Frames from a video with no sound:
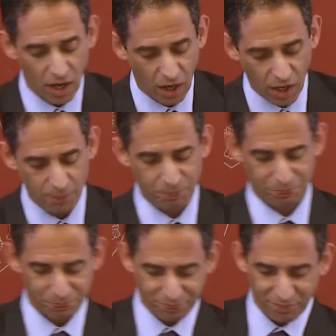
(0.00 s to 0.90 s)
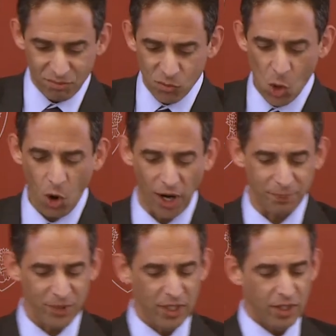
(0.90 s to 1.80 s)
Um, all right.
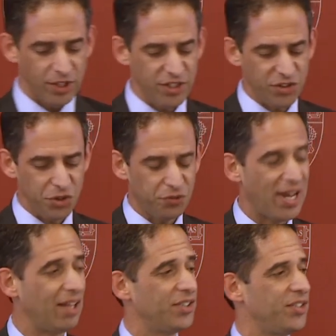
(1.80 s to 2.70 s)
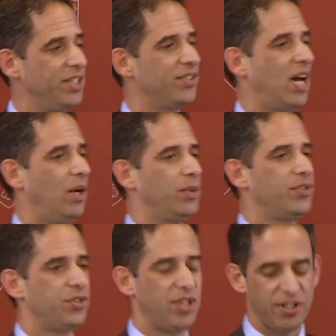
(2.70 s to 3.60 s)
These two fallacies, I
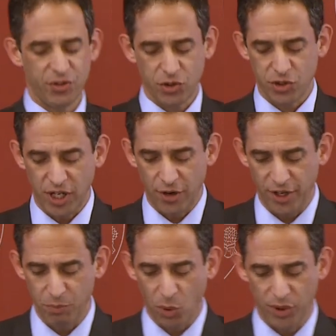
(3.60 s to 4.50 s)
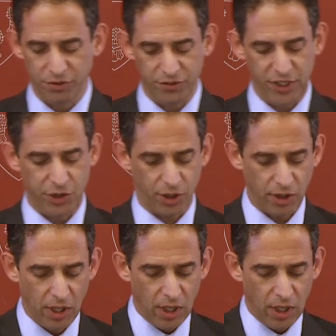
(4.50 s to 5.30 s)
would suggest, share an important feature.